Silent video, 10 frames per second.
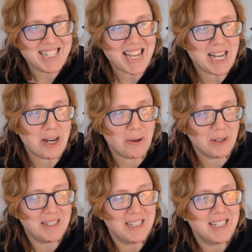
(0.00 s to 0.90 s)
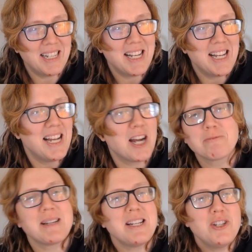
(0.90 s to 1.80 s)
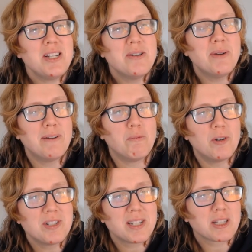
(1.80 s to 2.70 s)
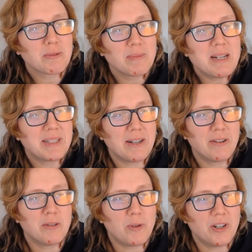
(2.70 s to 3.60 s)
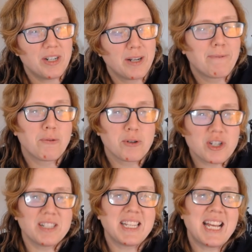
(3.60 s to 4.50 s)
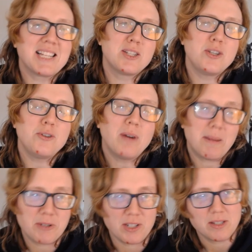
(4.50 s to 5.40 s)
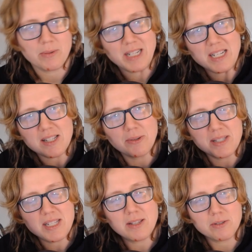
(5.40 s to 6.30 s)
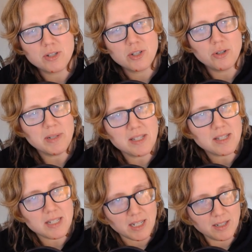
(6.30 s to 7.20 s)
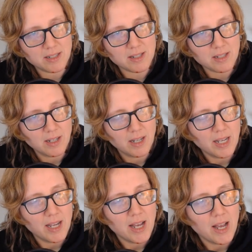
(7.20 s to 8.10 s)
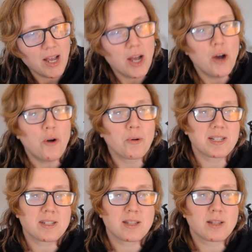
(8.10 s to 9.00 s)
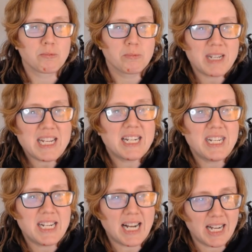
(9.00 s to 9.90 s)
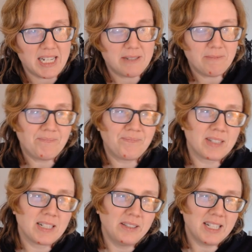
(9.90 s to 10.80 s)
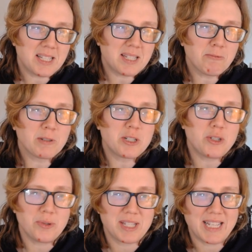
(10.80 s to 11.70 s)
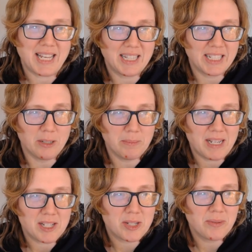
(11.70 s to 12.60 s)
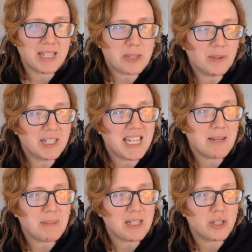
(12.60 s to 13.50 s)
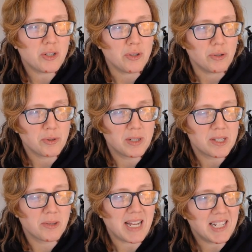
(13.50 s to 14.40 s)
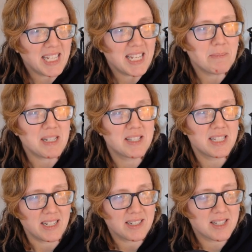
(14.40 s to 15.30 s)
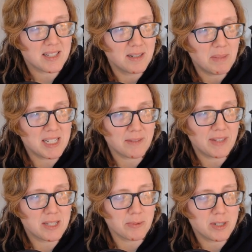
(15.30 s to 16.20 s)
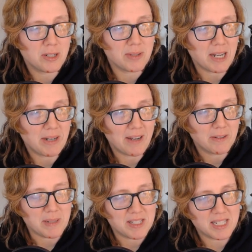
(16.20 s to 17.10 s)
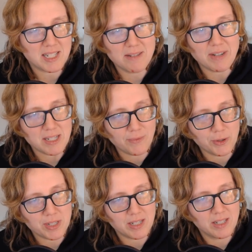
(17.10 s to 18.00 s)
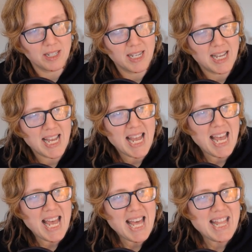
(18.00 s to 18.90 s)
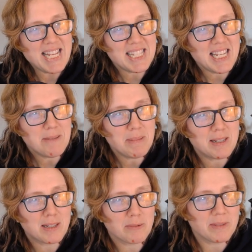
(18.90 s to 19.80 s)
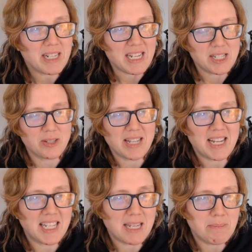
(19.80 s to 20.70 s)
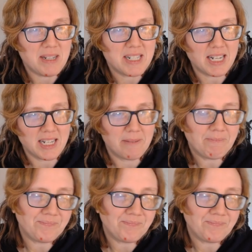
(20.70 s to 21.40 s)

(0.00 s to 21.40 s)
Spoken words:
Now, a ratio of 1 to 3 without a 1 unfortunately has two options, right? So it's either 2 and 6 or it's 3 and 9. Let's reduce that a little bit. So this one can't be 2, so that can't be 6. Because if this was 2, that would have to be 6 and vice versa. This can't be 3, so that can't be 9.